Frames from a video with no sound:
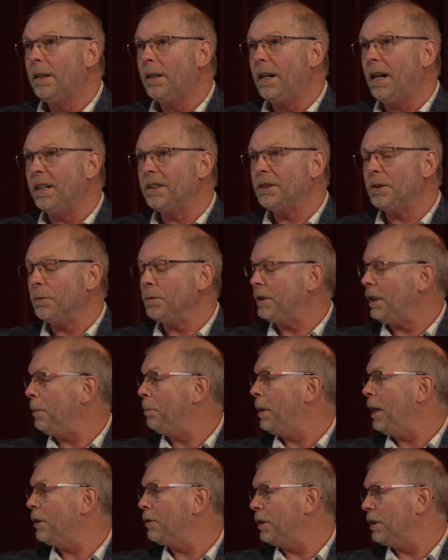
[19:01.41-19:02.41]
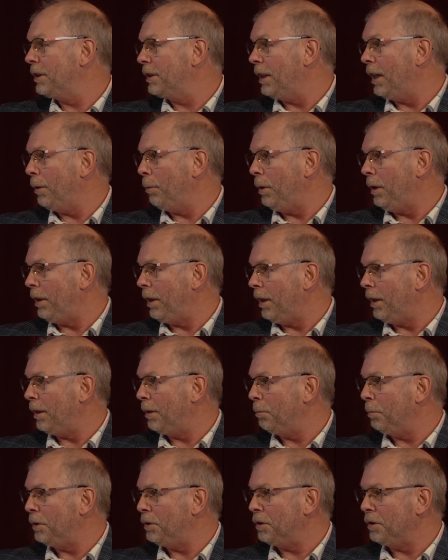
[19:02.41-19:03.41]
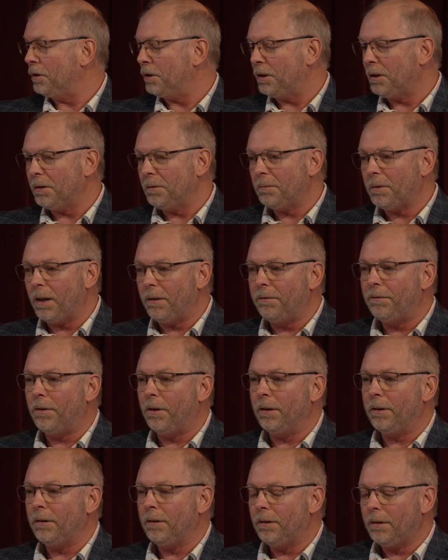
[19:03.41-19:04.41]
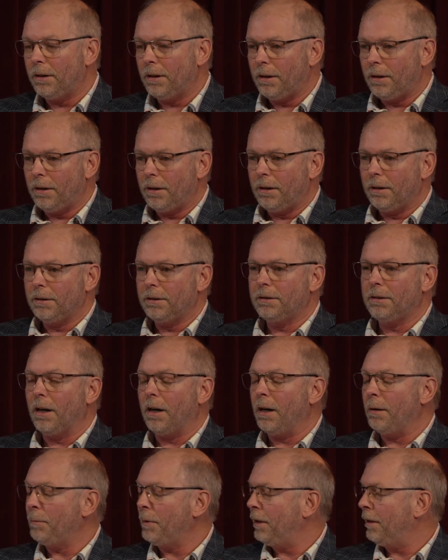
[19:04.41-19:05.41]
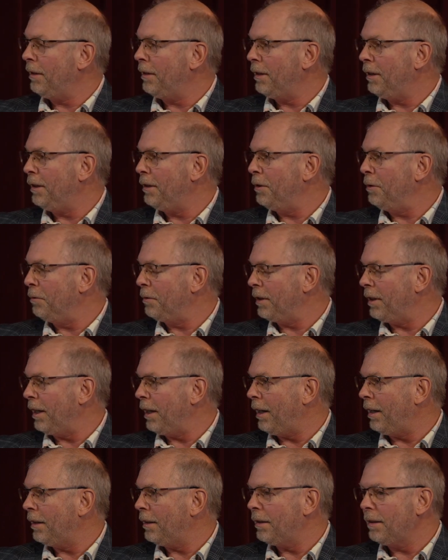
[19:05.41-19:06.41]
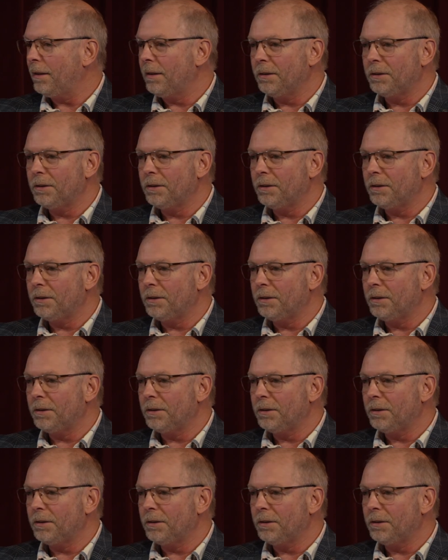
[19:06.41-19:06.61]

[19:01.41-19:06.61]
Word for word: also St. Patrick's Day weekend, which is a, a fun time in, in Newfoundland.